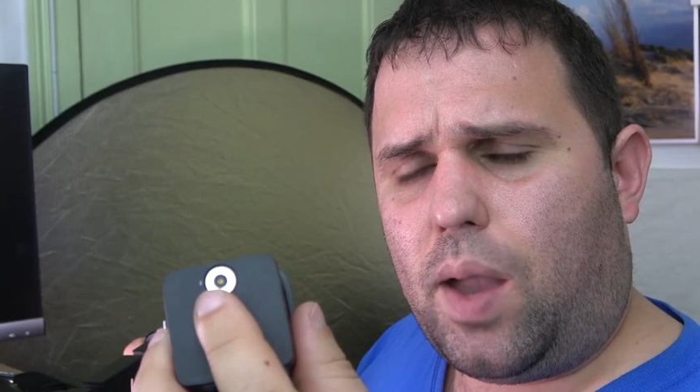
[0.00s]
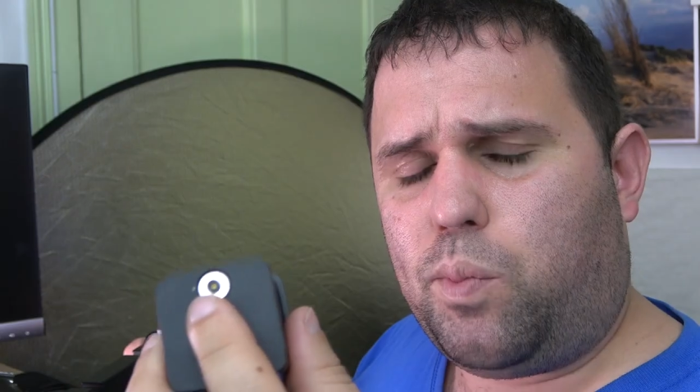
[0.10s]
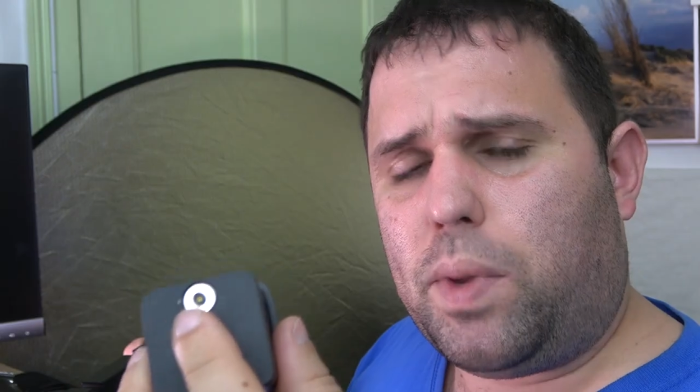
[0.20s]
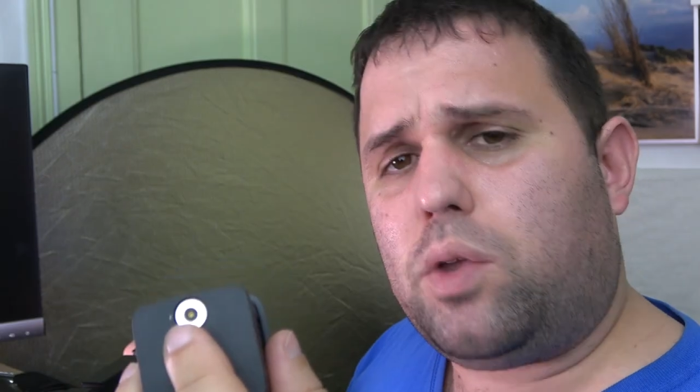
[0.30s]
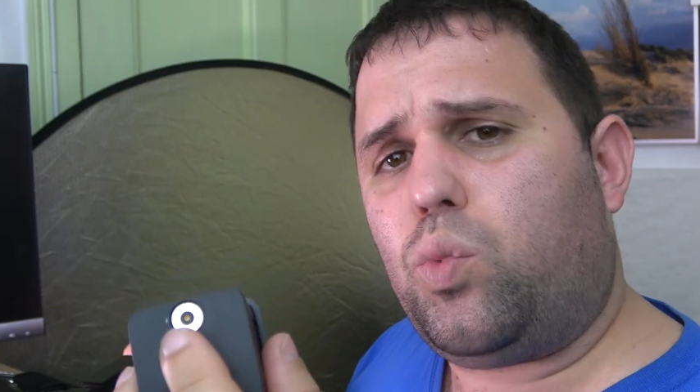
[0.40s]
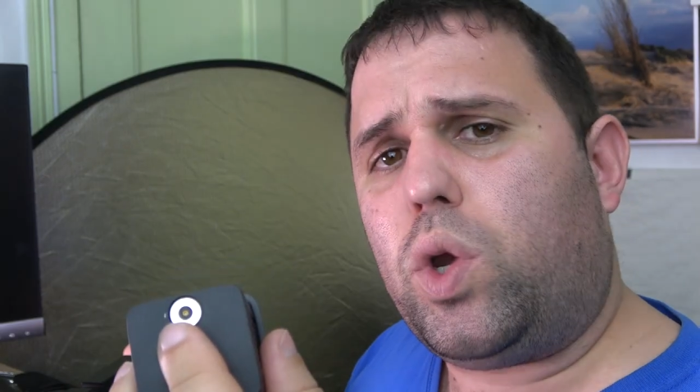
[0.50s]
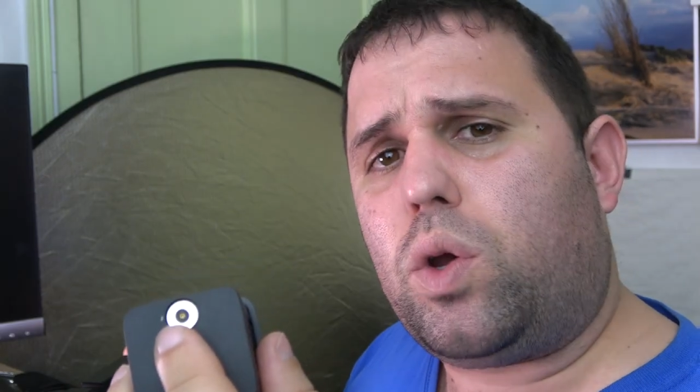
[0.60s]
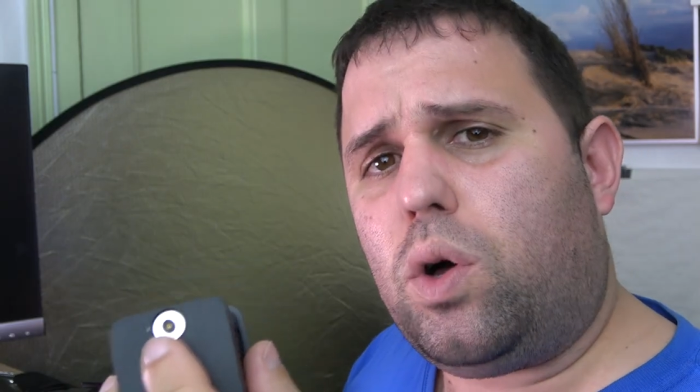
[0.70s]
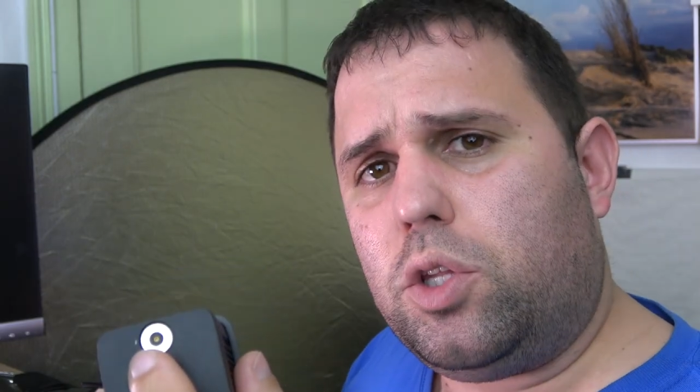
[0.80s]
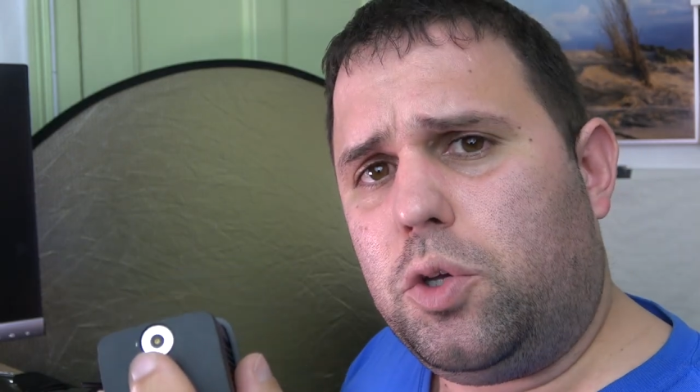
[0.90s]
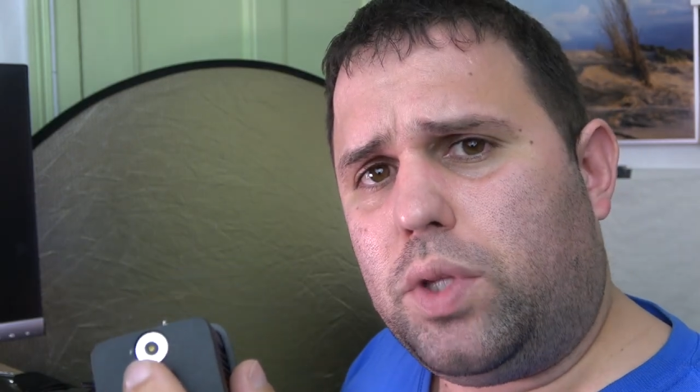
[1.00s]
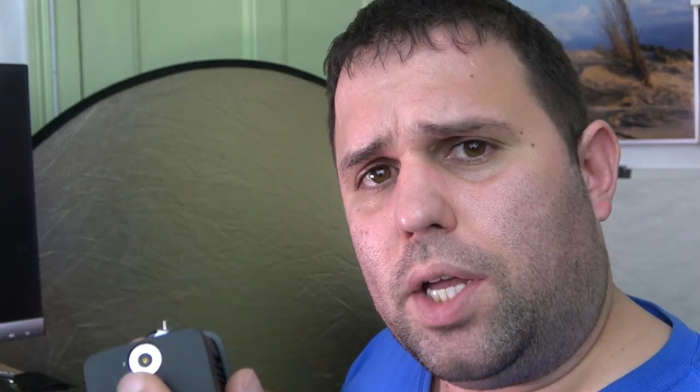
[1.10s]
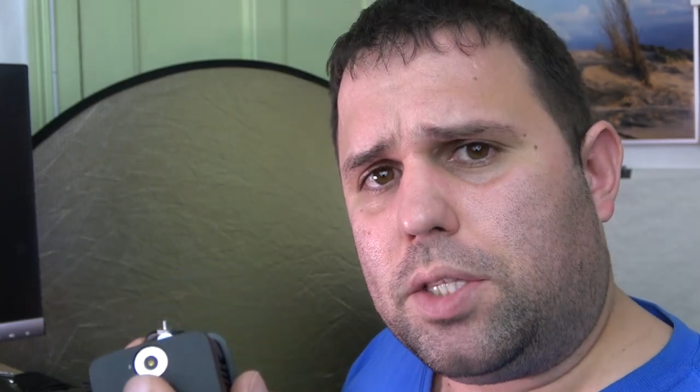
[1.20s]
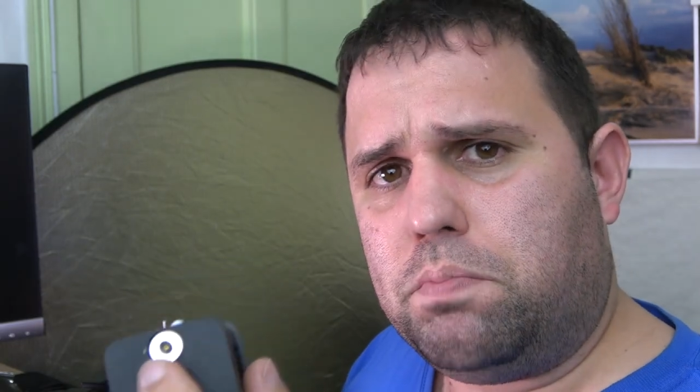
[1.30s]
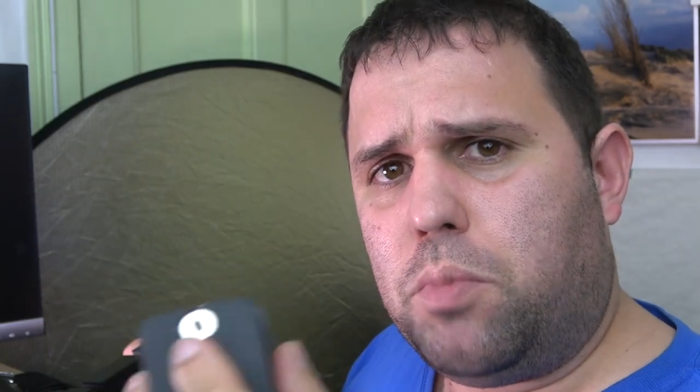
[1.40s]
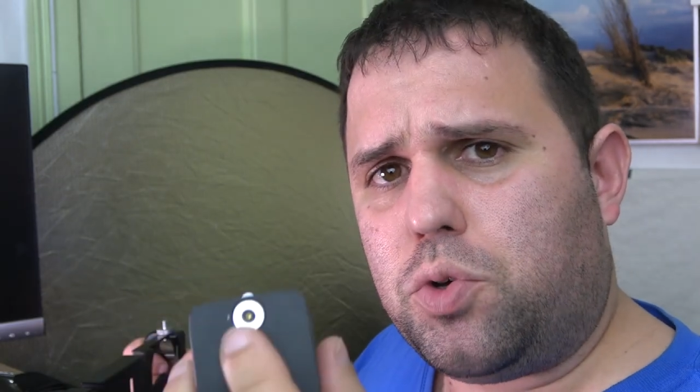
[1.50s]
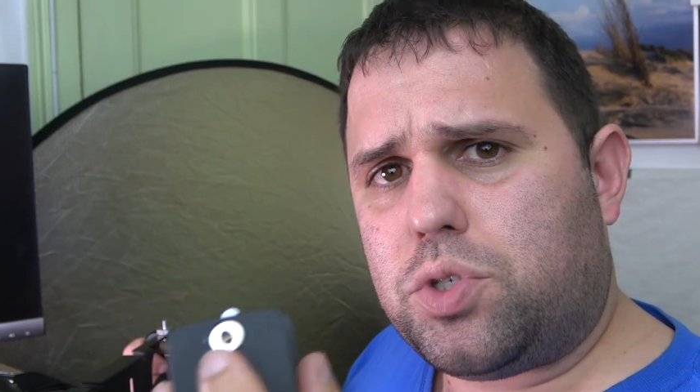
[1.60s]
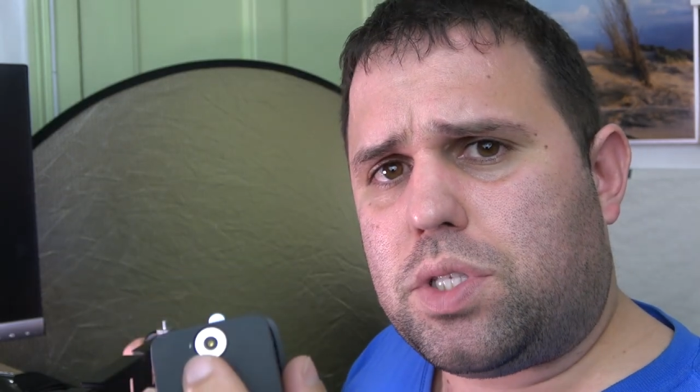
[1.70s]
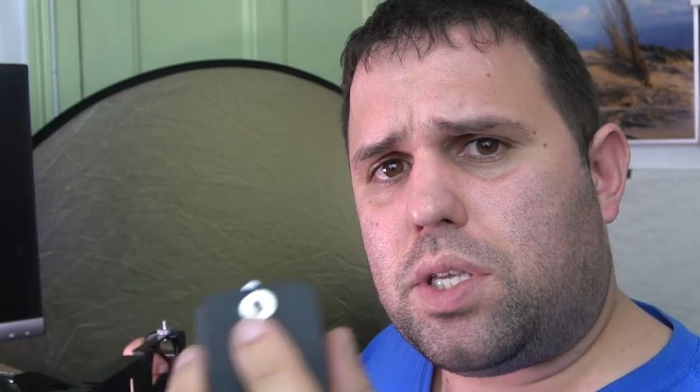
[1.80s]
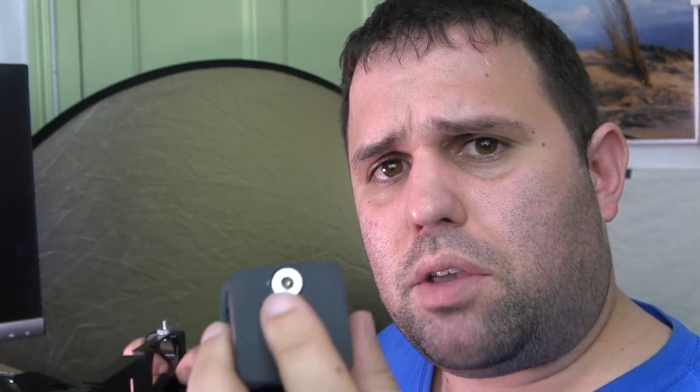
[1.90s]
I may recall you that
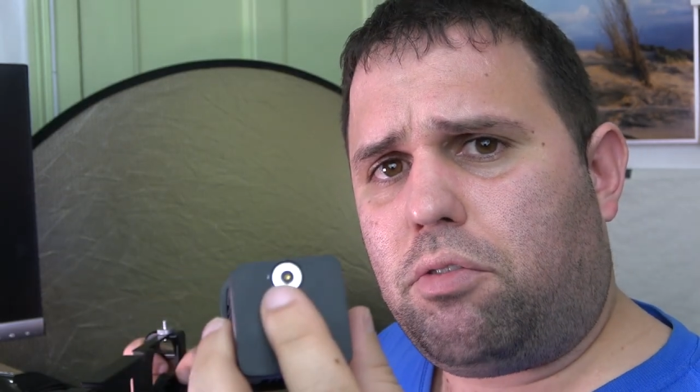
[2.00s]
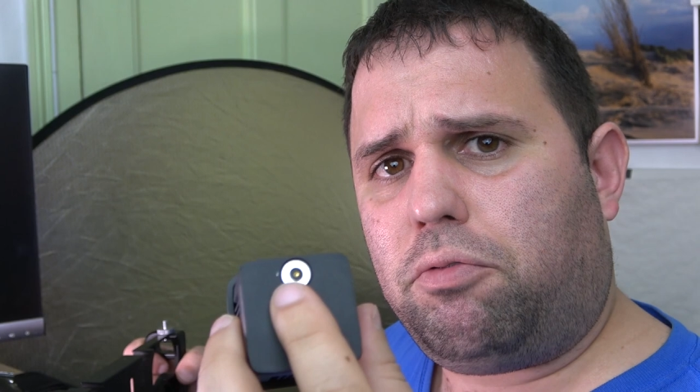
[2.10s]
most